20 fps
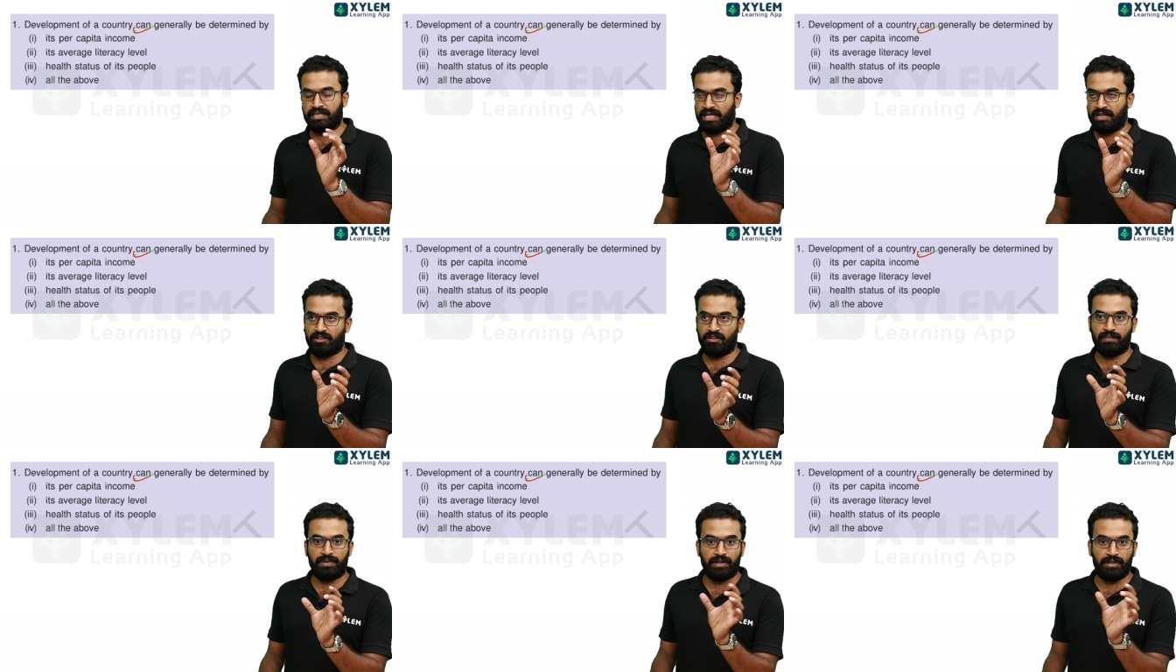
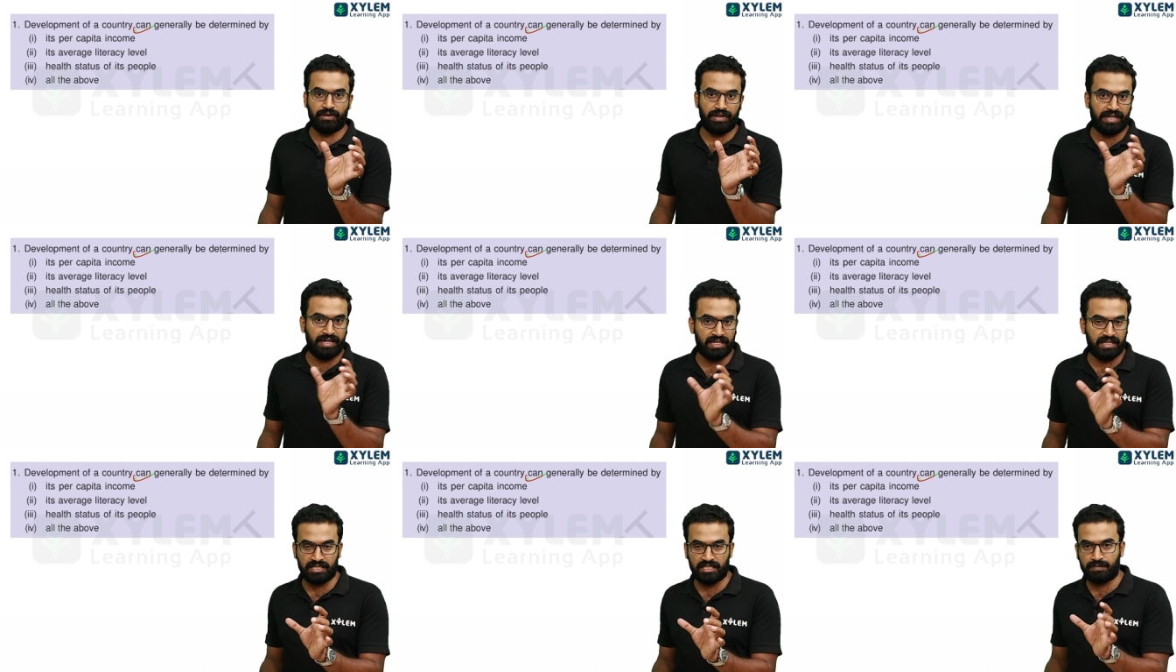development or
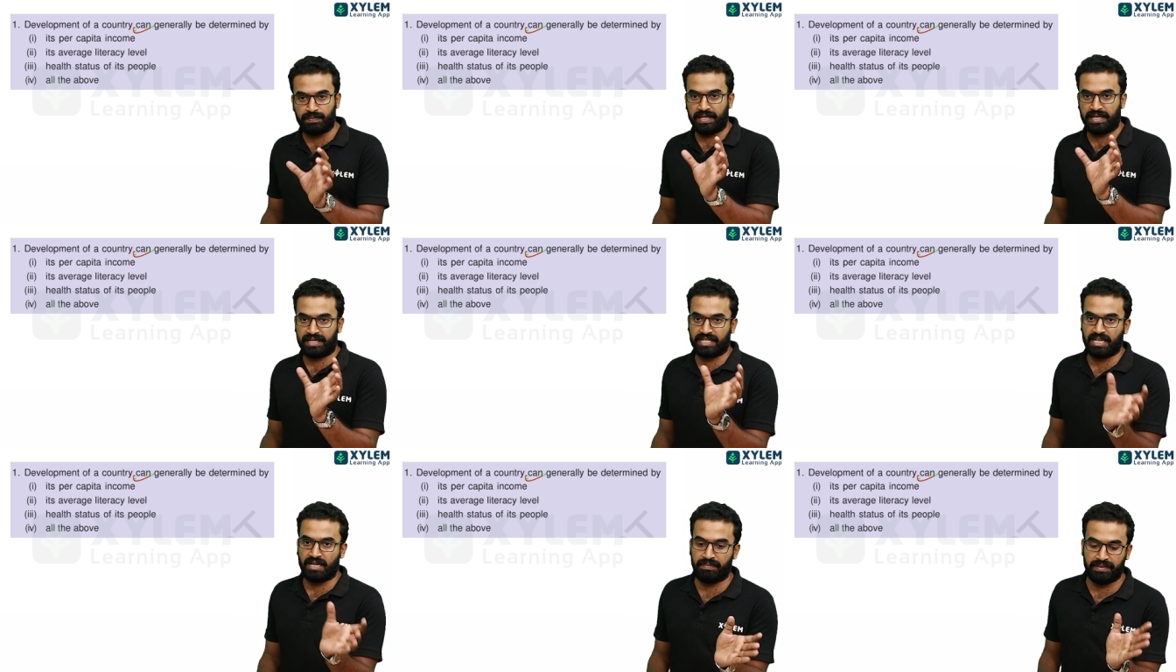indices
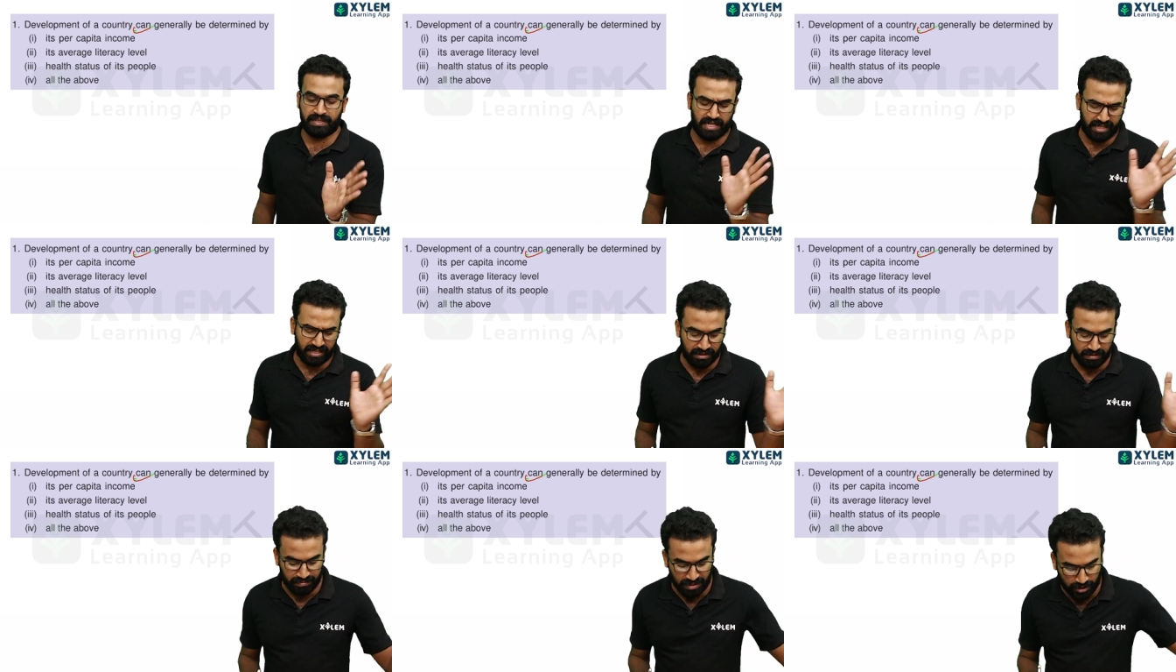per capita
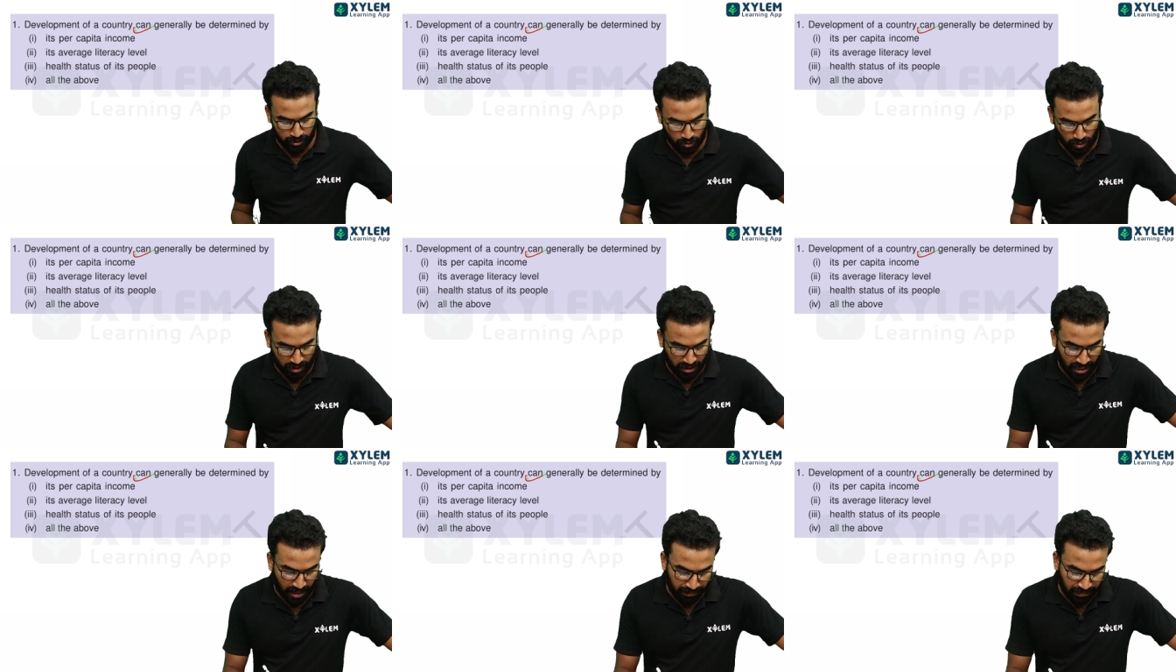income
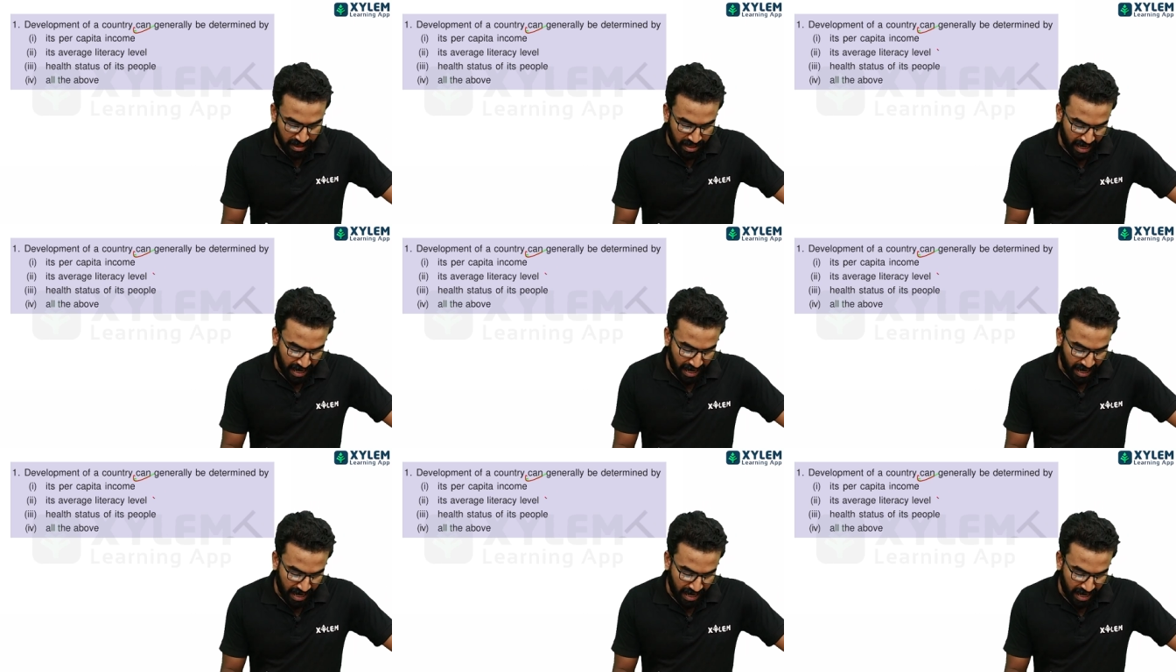mathralla.